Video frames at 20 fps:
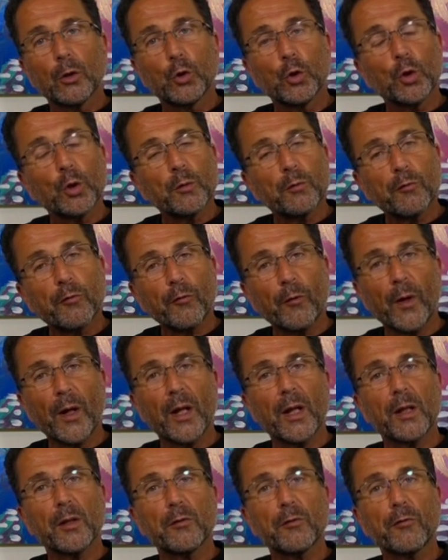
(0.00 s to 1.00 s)
good
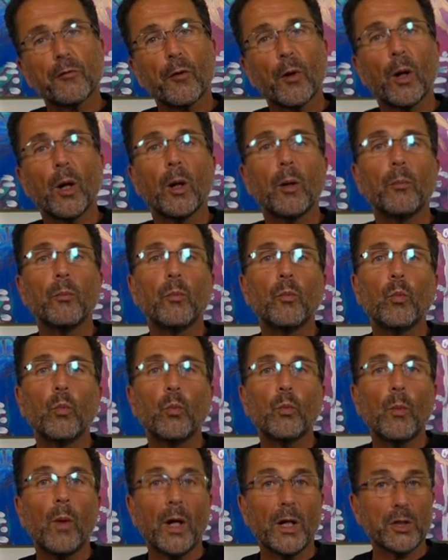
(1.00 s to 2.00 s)
friend
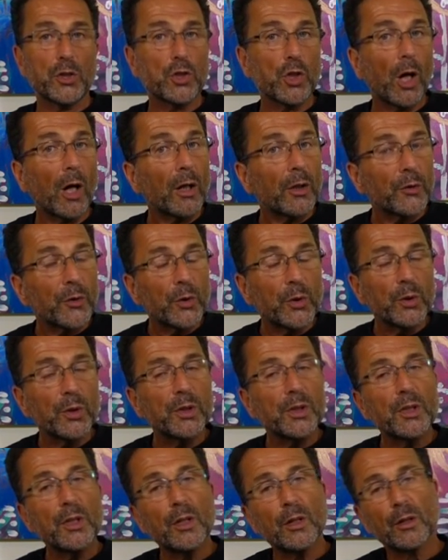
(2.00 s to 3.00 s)
from my
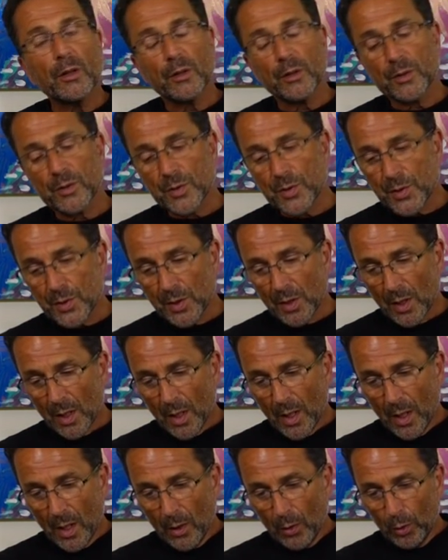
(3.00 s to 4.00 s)
childhood years
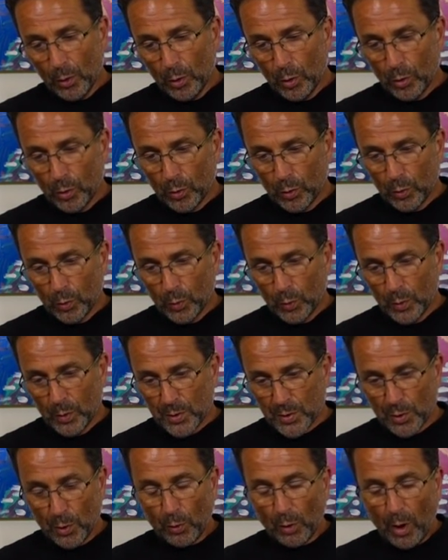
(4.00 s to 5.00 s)
who
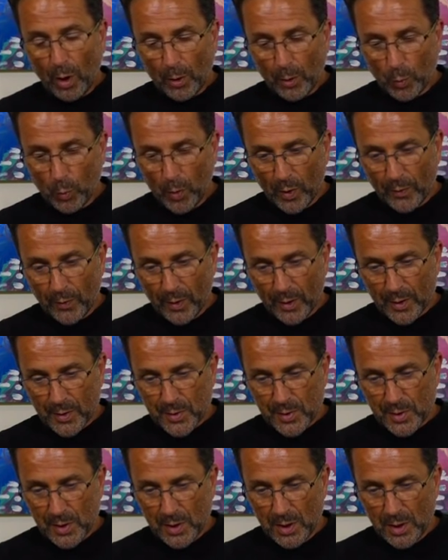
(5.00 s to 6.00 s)
is no longer with
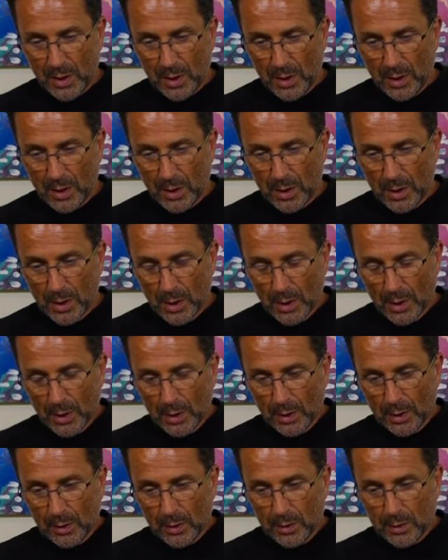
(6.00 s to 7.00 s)
us. He
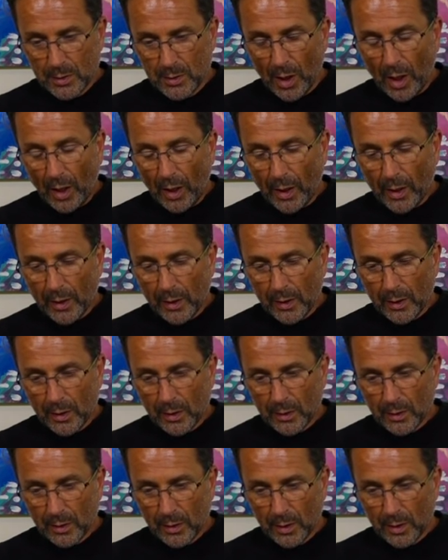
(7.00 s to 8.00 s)
died
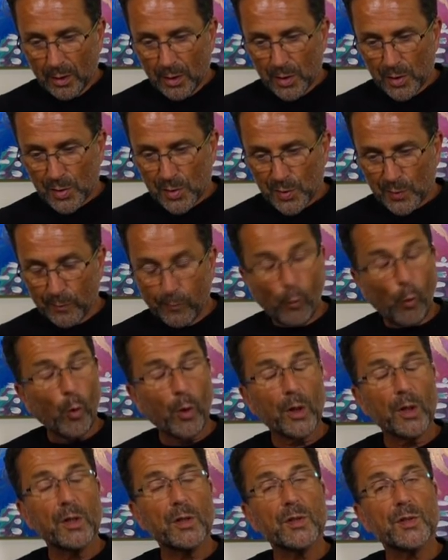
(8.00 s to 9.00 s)
in his
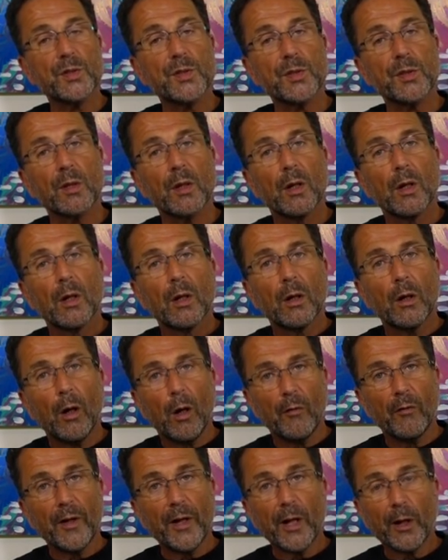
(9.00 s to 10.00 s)
40s
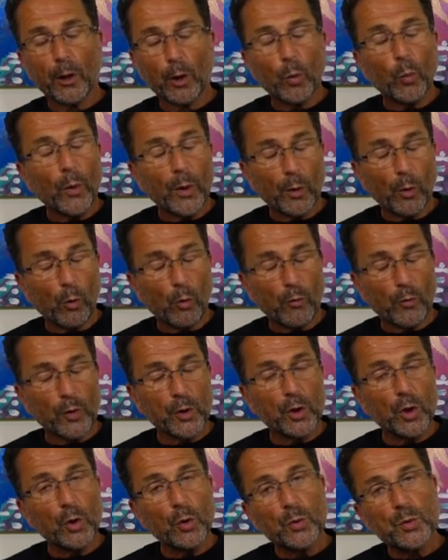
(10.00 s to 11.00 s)
of a heroin
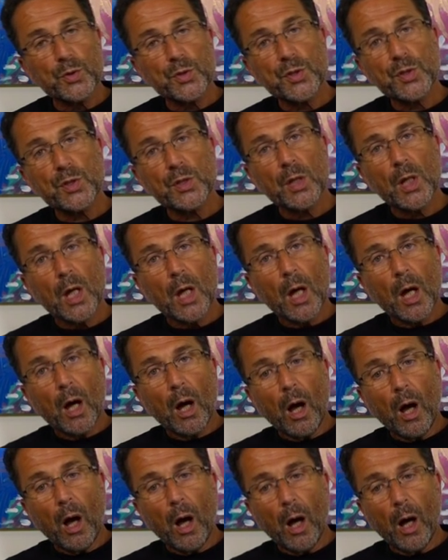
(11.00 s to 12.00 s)
overdose.
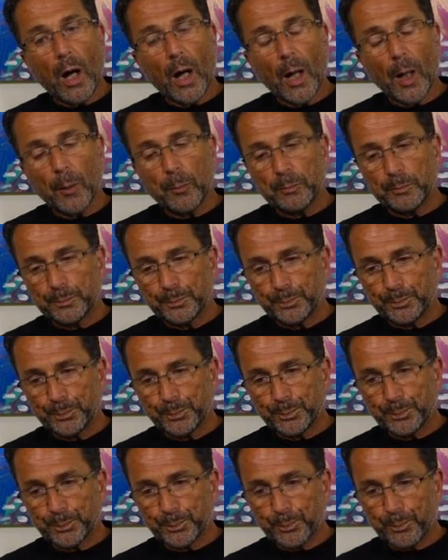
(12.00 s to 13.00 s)

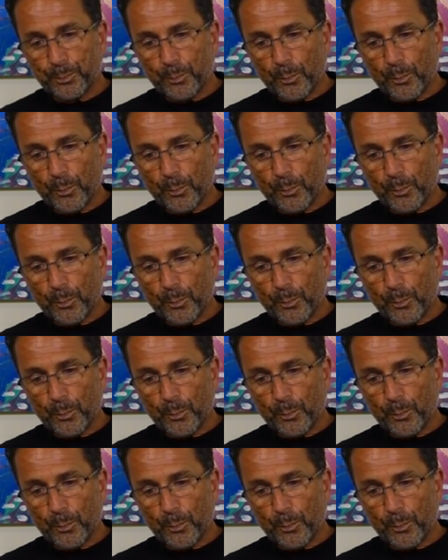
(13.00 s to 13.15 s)
Um,